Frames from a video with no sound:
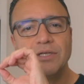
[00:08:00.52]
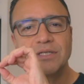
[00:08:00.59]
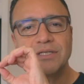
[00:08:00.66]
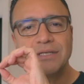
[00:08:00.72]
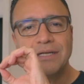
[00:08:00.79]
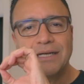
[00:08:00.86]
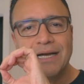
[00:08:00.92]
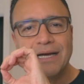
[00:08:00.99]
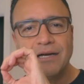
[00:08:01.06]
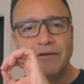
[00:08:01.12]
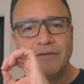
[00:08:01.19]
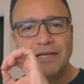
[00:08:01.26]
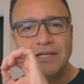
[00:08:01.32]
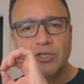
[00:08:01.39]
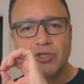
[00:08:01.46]
just kind
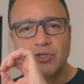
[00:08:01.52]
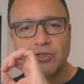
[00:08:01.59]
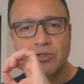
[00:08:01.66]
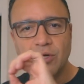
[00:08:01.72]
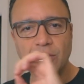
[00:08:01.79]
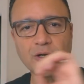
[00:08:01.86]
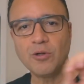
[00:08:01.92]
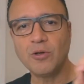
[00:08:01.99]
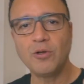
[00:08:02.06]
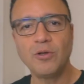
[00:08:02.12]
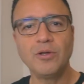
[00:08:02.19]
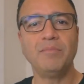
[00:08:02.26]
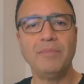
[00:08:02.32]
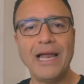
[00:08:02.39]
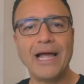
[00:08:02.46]
of a subtle
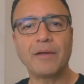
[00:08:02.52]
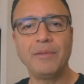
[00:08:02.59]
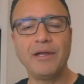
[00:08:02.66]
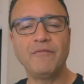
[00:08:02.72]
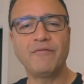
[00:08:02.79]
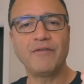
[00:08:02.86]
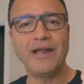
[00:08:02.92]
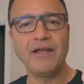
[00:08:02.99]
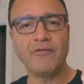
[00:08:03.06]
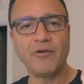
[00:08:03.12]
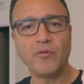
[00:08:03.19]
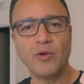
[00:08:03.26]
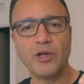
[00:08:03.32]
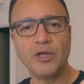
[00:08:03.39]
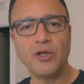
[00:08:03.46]
black bean flavor
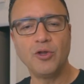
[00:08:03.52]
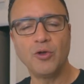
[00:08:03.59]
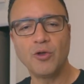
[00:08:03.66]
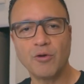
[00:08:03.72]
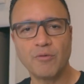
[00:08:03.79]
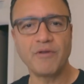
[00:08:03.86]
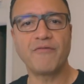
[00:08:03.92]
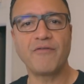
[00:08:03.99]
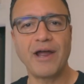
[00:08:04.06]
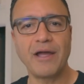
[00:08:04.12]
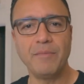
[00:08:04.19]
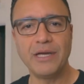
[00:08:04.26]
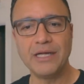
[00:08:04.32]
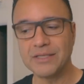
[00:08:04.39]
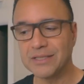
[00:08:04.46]
when you do your
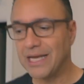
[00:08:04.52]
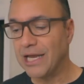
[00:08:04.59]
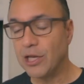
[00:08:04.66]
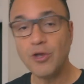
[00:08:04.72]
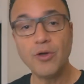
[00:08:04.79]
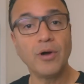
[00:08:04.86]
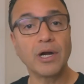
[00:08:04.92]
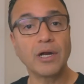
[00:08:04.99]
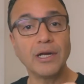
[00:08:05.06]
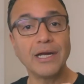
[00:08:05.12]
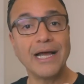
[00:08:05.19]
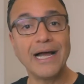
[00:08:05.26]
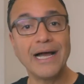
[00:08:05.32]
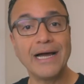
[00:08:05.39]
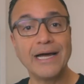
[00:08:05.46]
refried beans. And you are
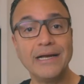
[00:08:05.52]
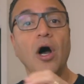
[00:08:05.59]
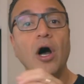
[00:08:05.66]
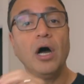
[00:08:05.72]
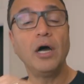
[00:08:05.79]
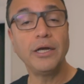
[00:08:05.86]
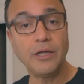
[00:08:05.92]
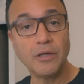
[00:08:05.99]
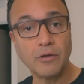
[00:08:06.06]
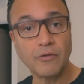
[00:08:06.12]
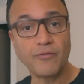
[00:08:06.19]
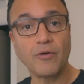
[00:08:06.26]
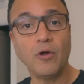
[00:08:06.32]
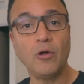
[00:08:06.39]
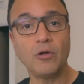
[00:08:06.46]
gonna add
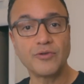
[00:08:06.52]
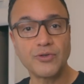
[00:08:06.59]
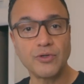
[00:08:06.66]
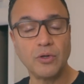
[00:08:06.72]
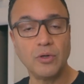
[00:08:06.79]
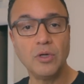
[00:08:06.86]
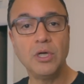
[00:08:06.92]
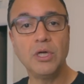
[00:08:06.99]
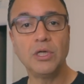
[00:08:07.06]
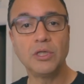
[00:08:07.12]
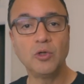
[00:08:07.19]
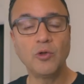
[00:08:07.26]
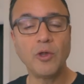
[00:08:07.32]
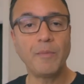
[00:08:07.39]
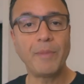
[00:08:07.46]
onions also
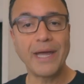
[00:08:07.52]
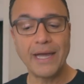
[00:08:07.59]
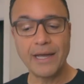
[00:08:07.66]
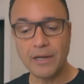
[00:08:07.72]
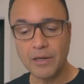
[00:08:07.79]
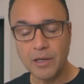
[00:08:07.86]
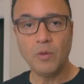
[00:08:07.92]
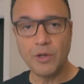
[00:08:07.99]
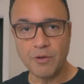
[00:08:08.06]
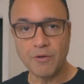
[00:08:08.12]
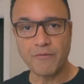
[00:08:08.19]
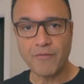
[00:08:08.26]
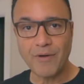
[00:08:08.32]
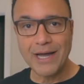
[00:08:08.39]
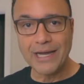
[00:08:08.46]
to the pan when
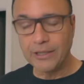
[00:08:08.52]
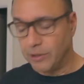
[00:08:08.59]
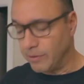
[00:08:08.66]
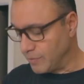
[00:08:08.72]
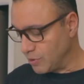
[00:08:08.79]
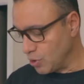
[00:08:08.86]
you're frying them.